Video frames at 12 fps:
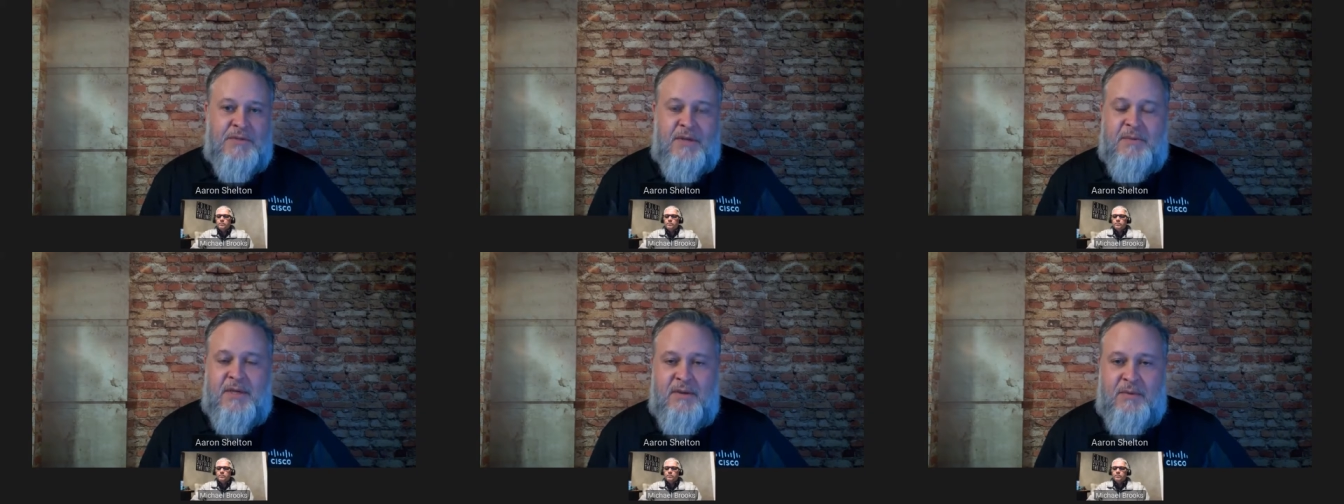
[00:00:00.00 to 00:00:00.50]
of
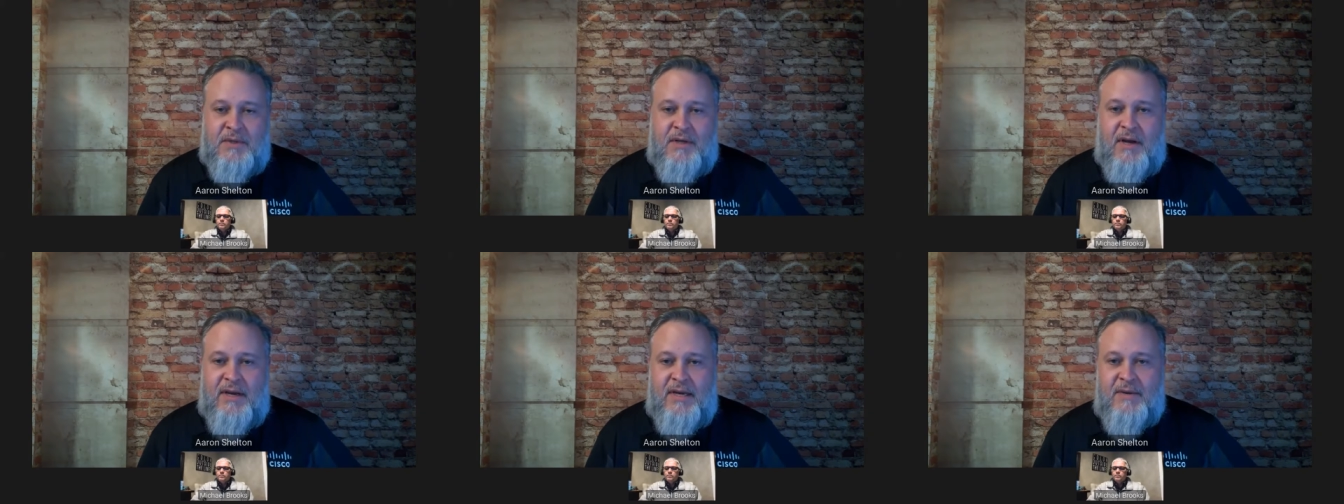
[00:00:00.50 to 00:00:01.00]
something that we're
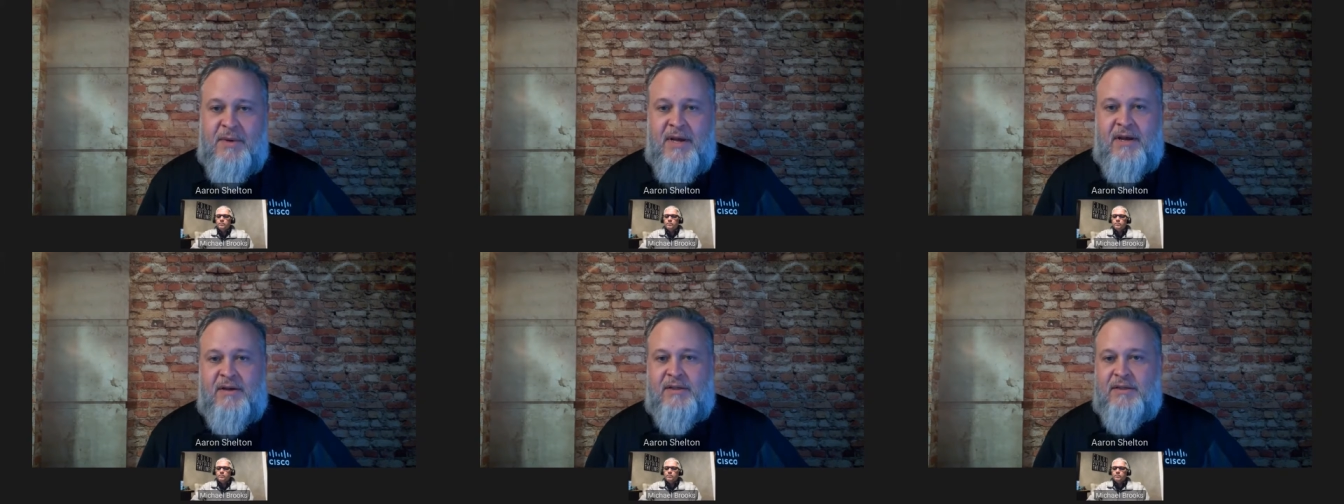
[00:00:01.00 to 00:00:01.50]
talking
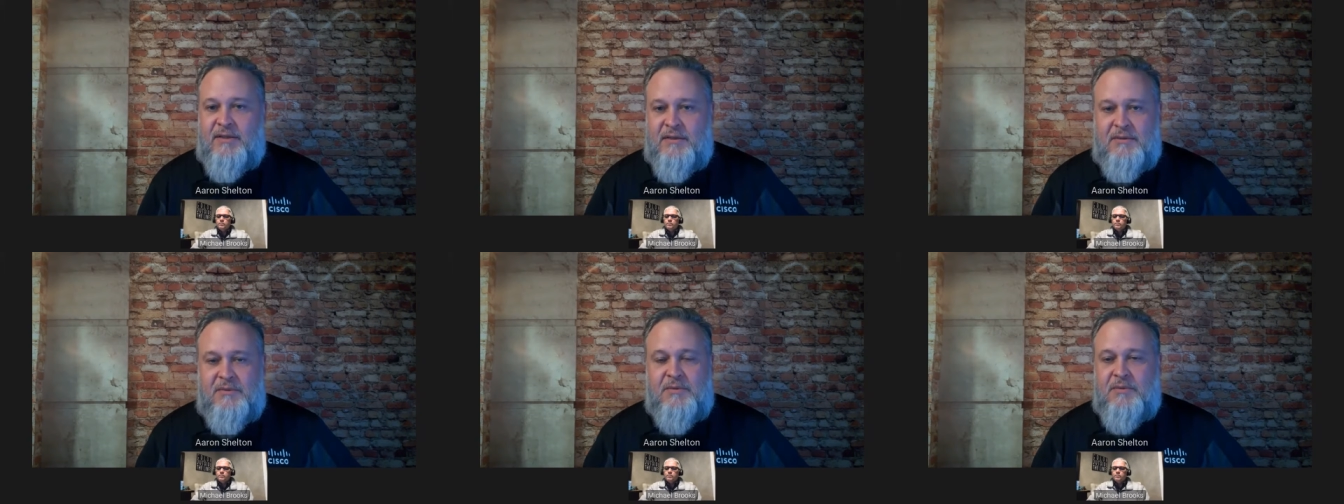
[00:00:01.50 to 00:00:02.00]
about
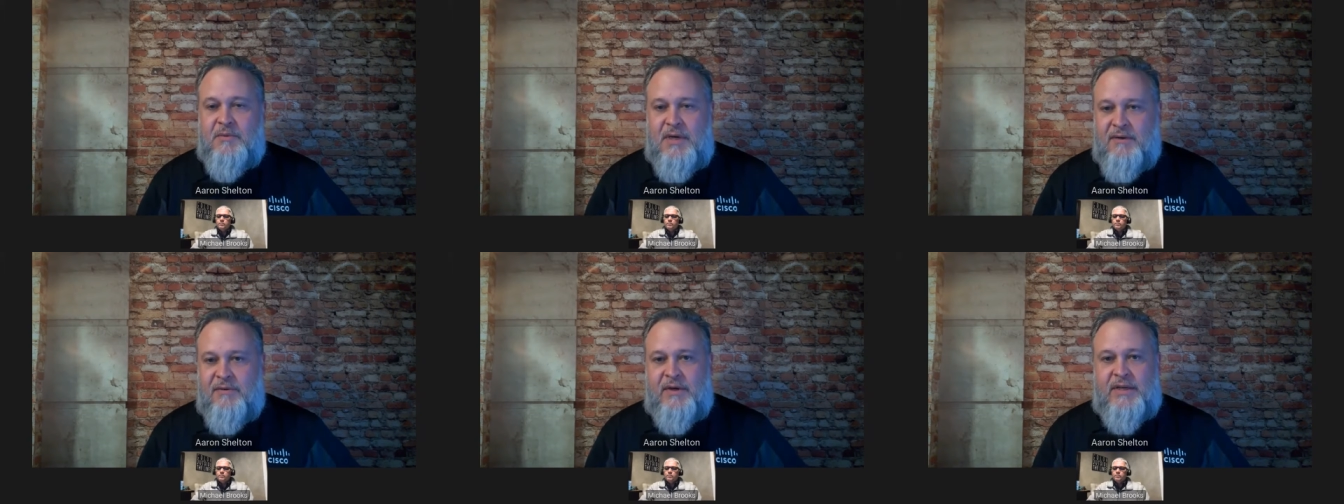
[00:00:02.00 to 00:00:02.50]
or
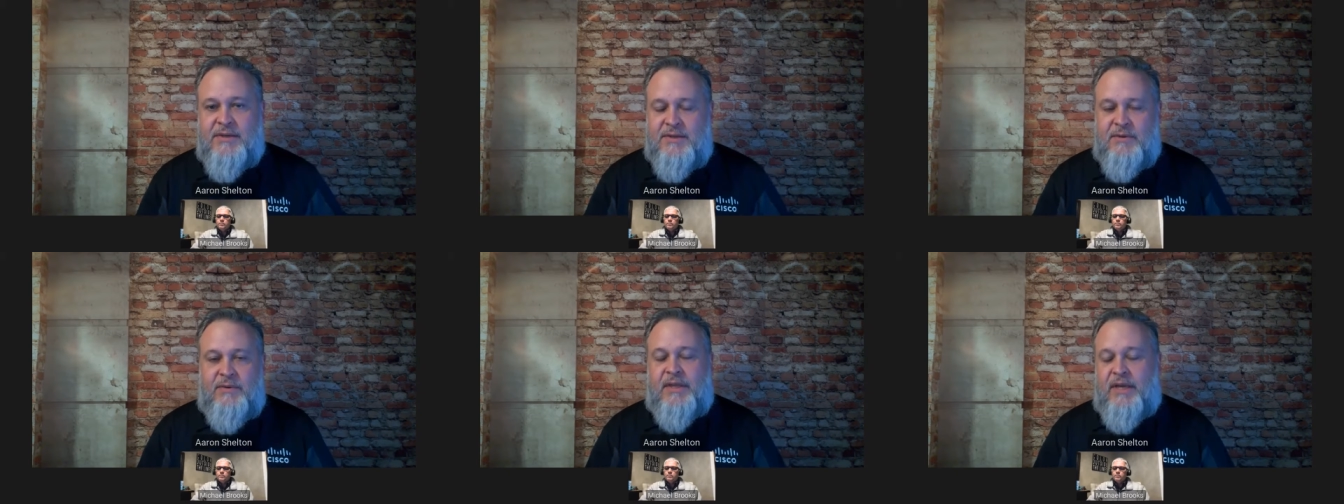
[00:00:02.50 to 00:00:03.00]
whatever it is
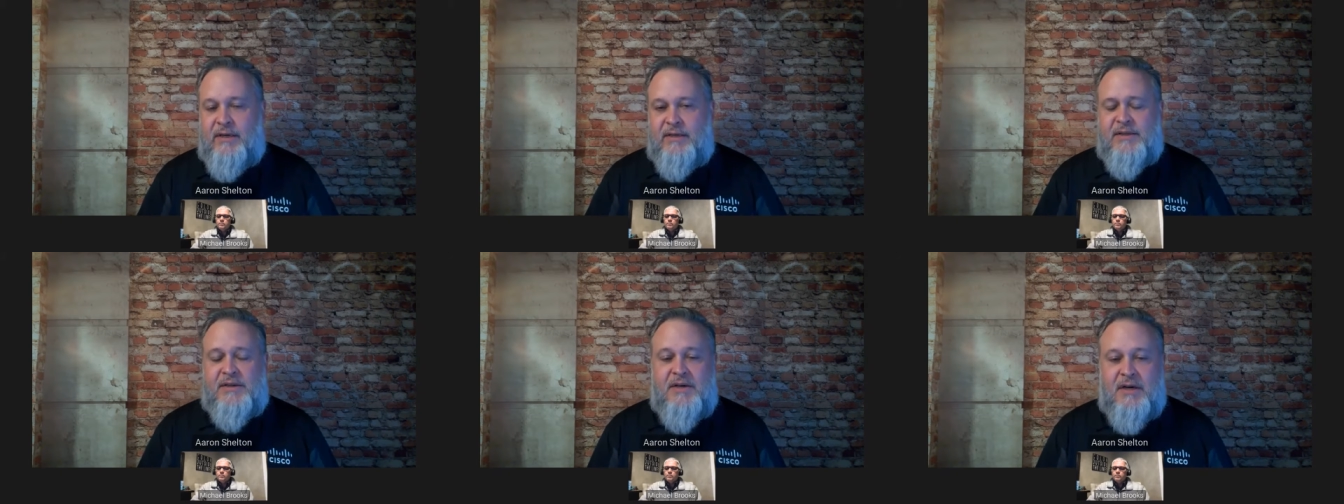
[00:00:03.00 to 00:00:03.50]
that related
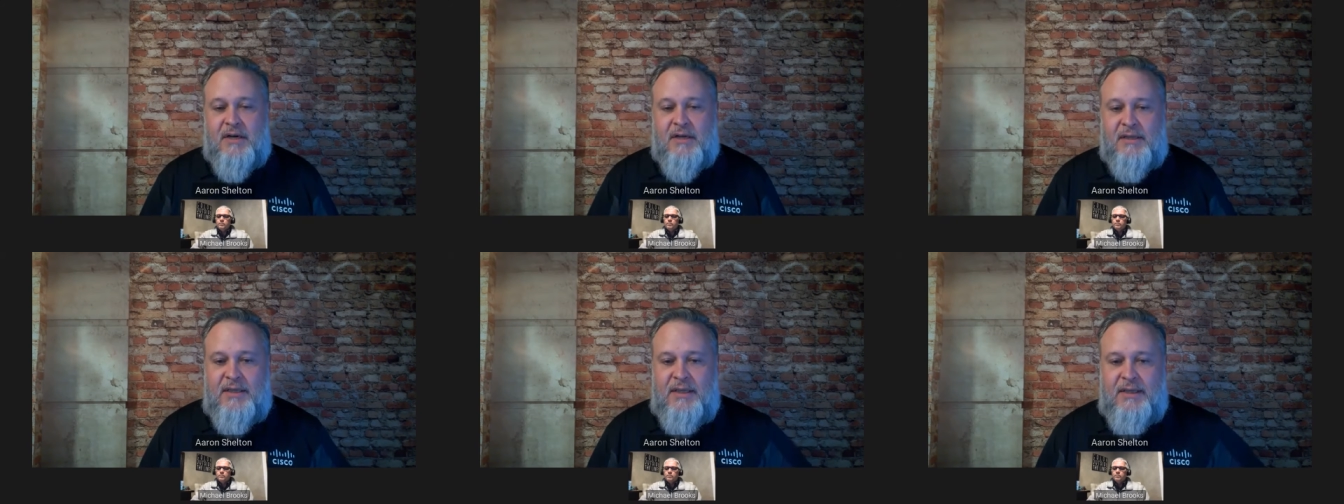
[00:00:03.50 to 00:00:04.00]
to the
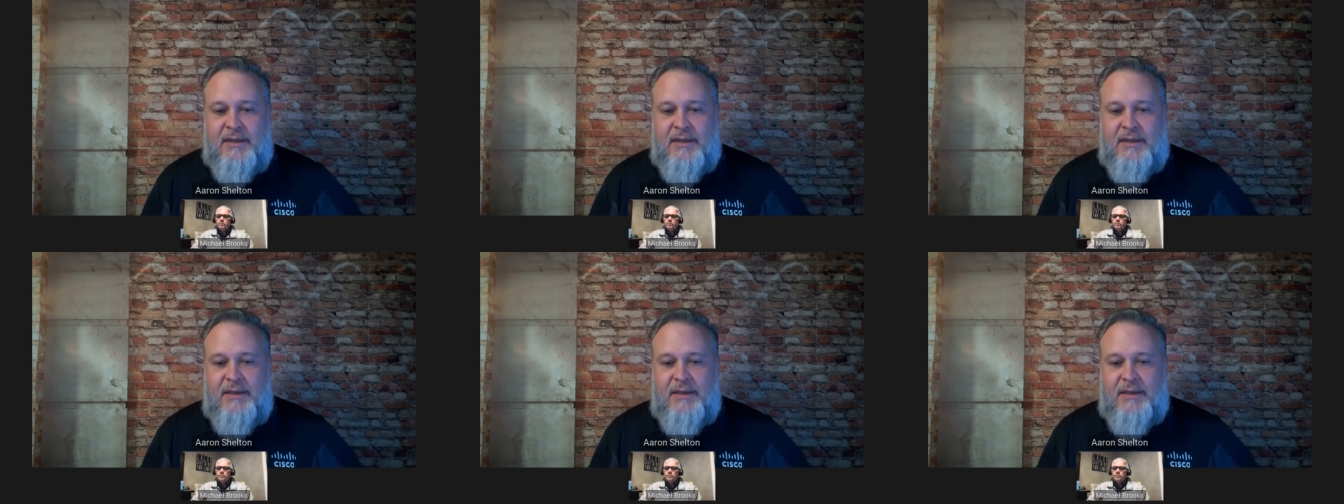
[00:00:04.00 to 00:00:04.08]
call.